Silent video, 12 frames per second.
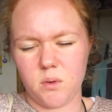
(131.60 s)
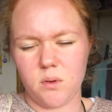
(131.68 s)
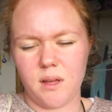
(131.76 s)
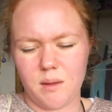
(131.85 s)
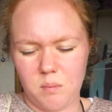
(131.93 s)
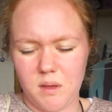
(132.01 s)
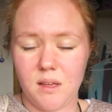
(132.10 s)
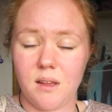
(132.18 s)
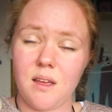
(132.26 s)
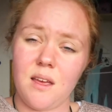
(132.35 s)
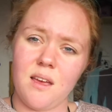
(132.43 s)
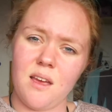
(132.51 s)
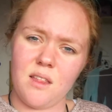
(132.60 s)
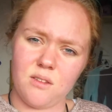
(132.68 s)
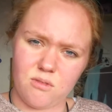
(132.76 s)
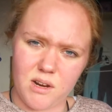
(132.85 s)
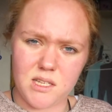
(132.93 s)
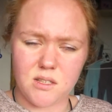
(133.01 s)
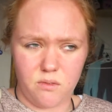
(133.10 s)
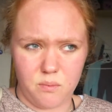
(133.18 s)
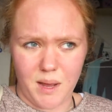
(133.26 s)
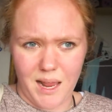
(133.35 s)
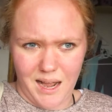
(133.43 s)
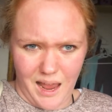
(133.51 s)
happy the rest of
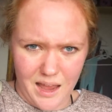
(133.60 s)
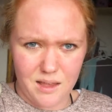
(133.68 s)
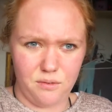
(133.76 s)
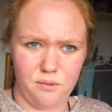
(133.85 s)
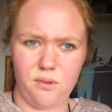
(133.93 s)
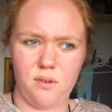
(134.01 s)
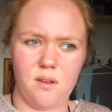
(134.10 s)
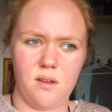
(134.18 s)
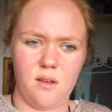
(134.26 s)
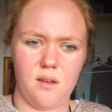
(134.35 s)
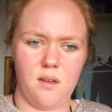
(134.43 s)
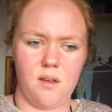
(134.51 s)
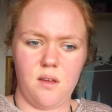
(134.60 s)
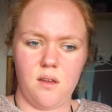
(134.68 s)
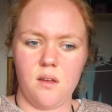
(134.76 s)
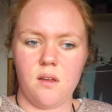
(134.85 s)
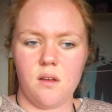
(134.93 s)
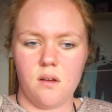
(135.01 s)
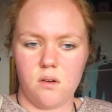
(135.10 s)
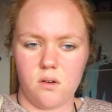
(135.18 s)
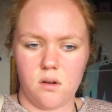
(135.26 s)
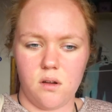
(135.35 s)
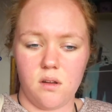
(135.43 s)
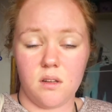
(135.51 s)
my life,
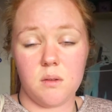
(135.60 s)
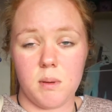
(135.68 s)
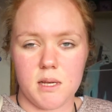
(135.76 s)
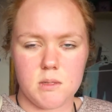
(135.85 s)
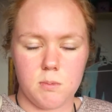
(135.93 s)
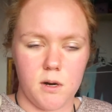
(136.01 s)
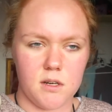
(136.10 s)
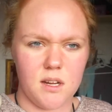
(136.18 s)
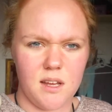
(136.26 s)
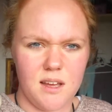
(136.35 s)
or the biggest part.